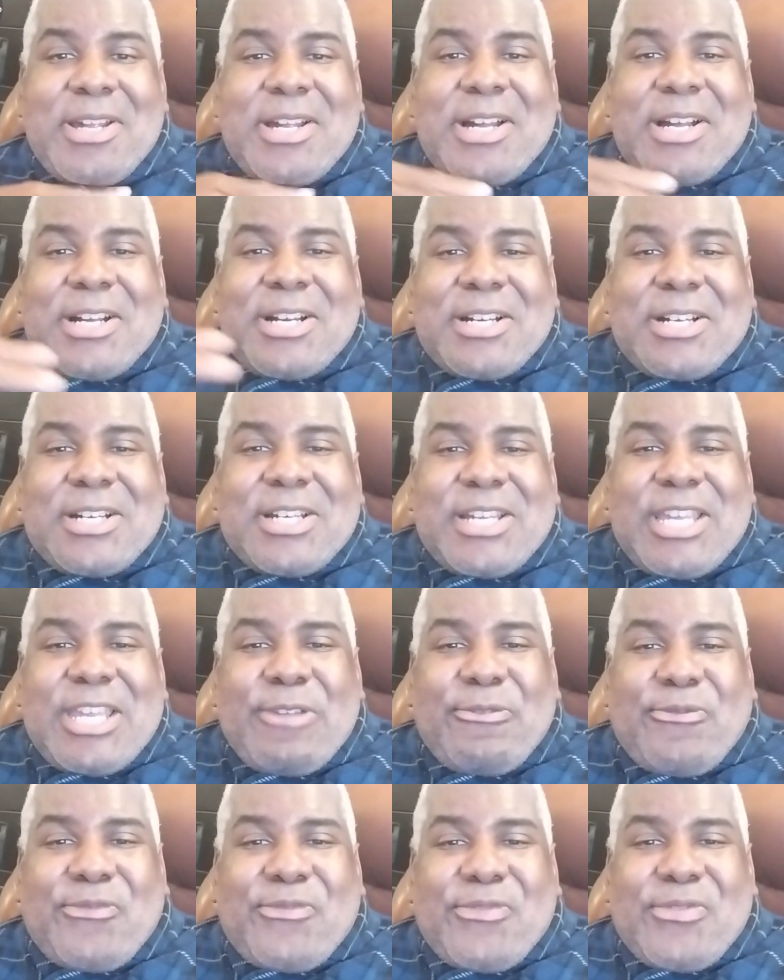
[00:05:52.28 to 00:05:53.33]

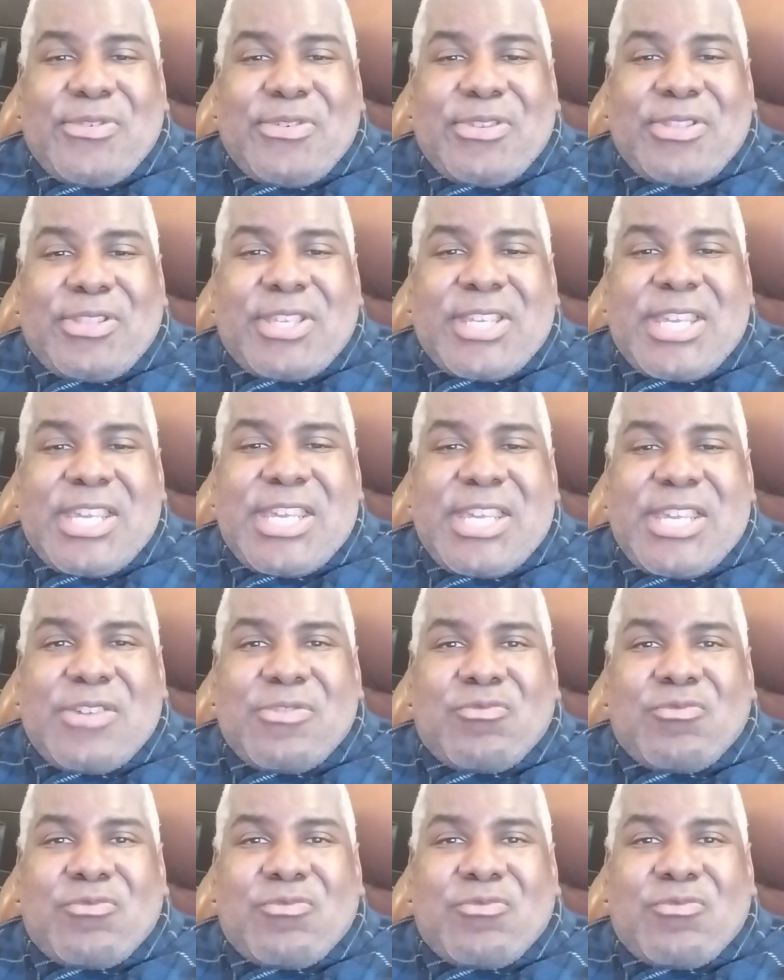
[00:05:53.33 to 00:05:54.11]
if the